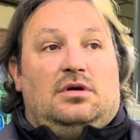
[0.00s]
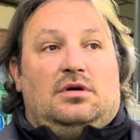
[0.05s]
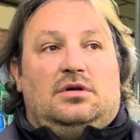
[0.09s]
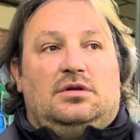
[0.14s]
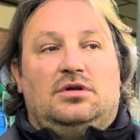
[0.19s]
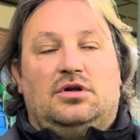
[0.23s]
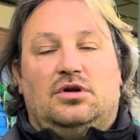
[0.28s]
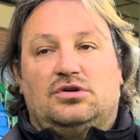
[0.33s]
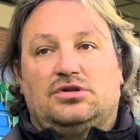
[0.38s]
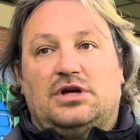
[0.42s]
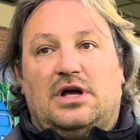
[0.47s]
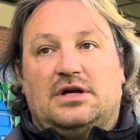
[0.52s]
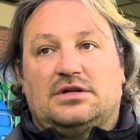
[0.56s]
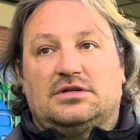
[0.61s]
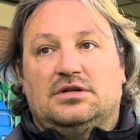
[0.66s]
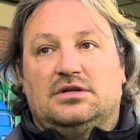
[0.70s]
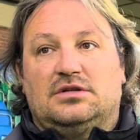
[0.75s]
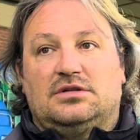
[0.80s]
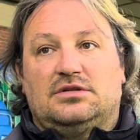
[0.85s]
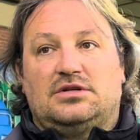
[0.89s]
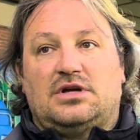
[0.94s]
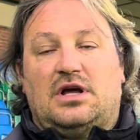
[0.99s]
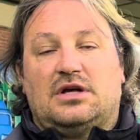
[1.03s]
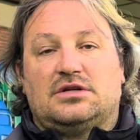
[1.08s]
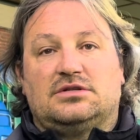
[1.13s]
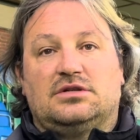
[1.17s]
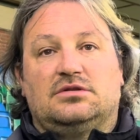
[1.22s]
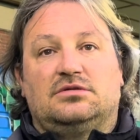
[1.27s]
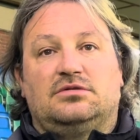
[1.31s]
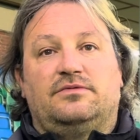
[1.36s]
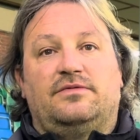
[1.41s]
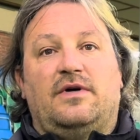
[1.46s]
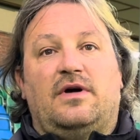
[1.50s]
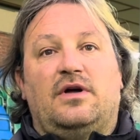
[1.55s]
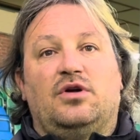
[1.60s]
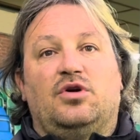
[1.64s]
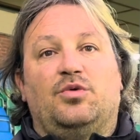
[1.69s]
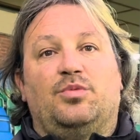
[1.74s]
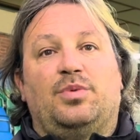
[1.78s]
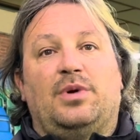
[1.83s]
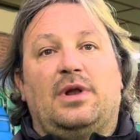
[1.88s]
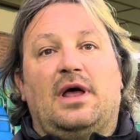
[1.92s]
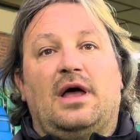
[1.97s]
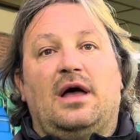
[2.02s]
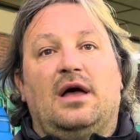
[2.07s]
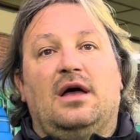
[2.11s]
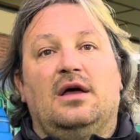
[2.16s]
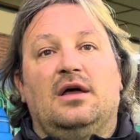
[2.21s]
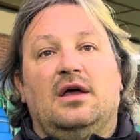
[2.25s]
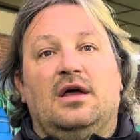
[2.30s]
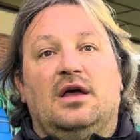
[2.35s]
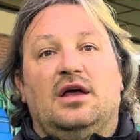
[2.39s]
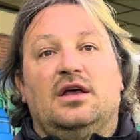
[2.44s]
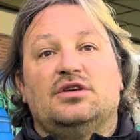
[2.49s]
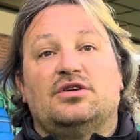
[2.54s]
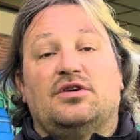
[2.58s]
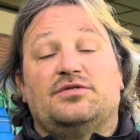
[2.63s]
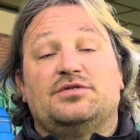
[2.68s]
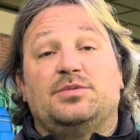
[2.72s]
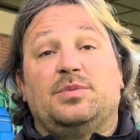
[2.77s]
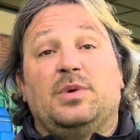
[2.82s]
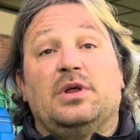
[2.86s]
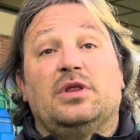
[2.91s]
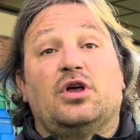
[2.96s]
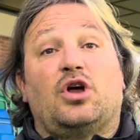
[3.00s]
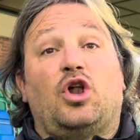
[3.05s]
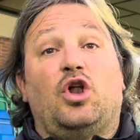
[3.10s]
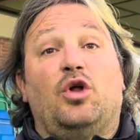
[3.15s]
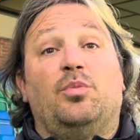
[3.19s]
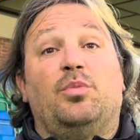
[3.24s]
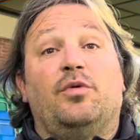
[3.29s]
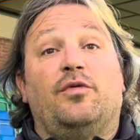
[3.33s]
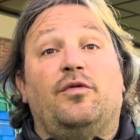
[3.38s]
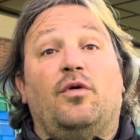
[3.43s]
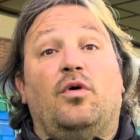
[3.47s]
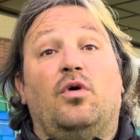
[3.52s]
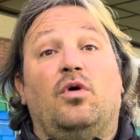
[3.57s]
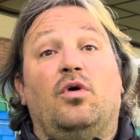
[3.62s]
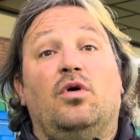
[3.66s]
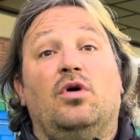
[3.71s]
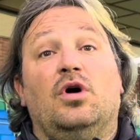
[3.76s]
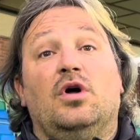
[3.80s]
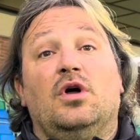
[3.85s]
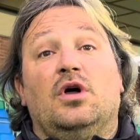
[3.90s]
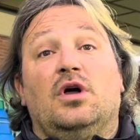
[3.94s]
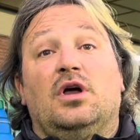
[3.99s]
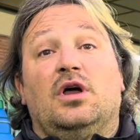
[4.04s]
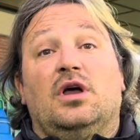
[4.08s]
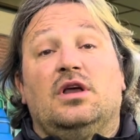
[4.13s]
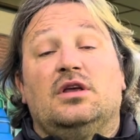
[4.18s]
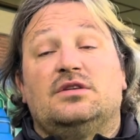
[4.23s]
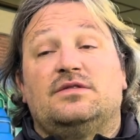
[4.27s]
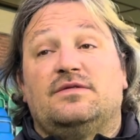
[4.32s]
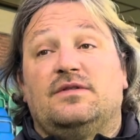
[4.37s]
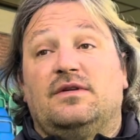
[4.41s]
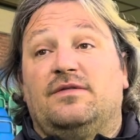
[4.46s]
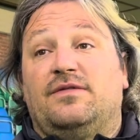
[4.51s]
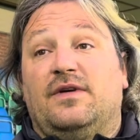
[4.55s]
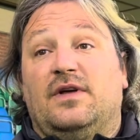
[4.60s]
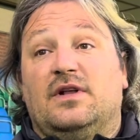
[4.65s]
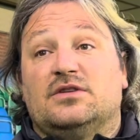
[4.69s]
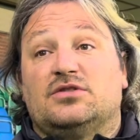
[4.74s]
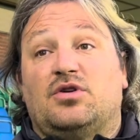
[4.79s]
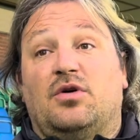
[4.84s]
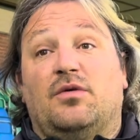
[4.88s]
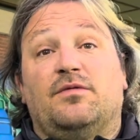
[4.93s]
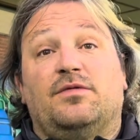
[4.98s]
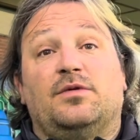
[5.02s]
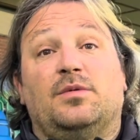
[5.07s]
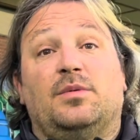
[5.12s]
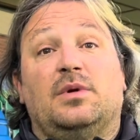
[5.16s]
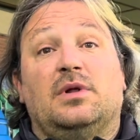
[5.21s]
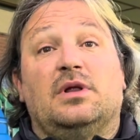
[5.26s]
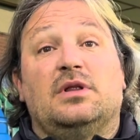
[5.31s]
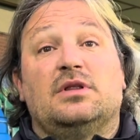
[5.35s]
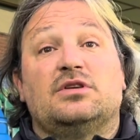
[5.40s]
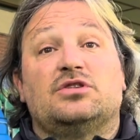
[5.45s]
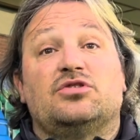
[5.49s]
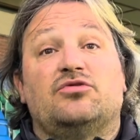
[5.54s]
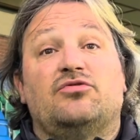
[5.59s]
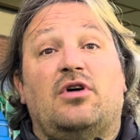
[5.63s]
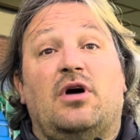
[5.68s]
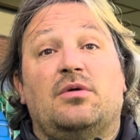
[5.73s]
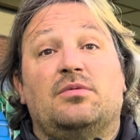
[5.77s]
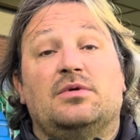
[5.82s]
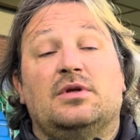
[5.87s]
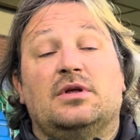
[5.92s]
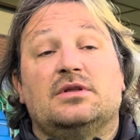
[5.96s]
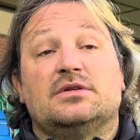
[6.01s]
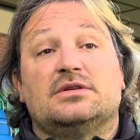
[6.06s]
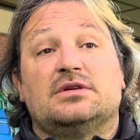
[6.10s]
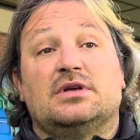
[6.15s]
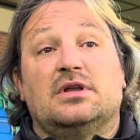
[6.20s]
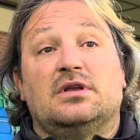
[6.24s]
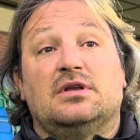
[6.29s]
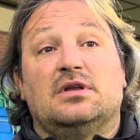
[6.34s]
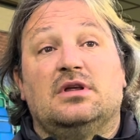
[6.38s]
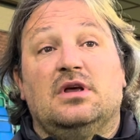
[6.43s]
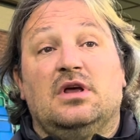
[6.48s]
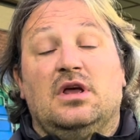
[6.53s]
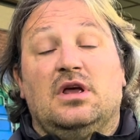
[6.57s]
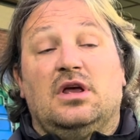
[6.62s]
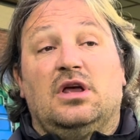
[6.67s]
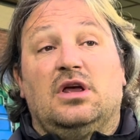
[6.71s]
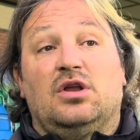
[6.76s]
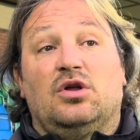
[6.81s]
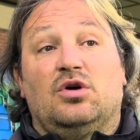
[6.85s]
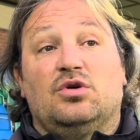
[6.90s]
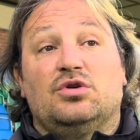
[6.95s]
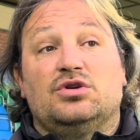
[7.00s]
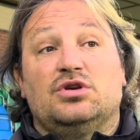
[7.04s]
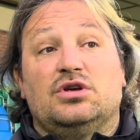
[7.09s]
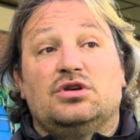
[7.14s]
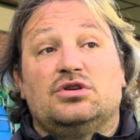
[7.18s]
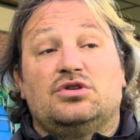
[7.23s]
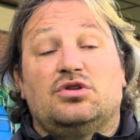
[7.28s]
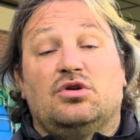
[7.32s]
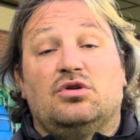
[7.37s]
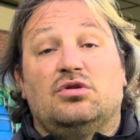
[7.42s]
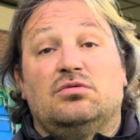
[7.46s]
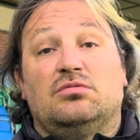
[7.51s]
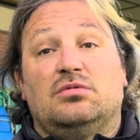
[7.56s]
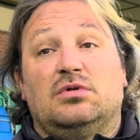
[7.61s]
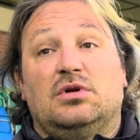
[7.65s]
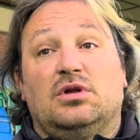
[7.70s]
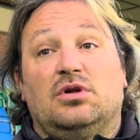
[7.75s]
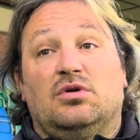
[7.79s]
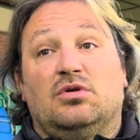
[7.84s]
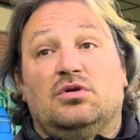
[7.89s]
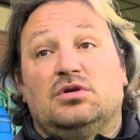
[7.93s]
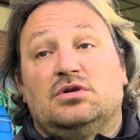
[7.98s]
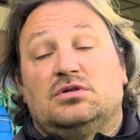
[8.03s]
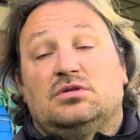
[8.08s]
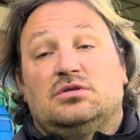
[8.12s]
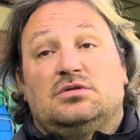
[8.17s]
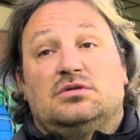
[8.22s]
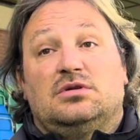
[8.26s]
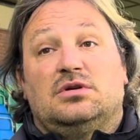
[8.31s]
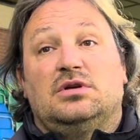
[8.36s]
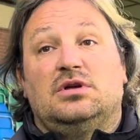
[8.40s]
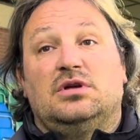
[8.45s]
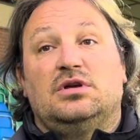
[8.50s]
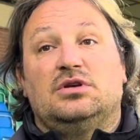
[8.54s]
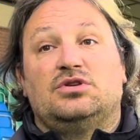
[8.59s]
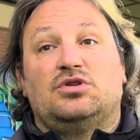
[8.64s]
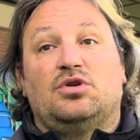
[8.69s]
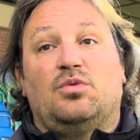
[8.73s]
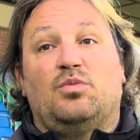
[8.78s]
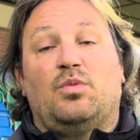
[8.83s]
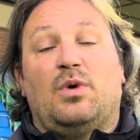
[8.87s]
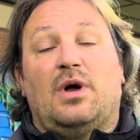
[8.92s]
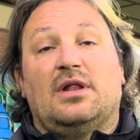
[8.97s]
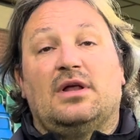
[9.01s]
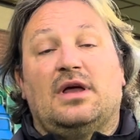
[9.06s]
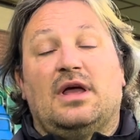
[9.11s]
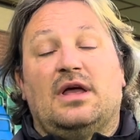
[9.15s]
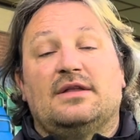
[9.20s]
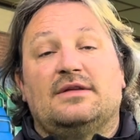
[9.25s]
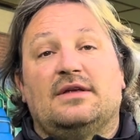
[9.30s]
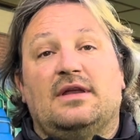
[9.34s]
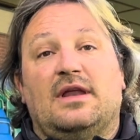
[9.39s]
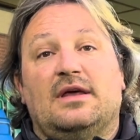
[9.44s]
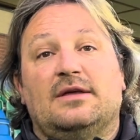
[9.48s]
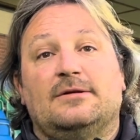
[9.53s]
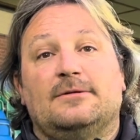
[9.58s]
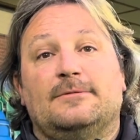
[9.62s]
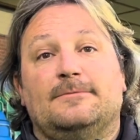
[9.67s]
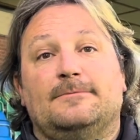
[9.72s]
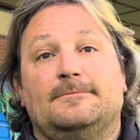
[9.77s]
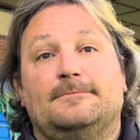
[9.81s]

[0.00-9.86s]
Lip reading: look, Jack's a very good player. He's obviously been at the club before. He feels comfortable in the surroundings, and you know he's done well again tonight.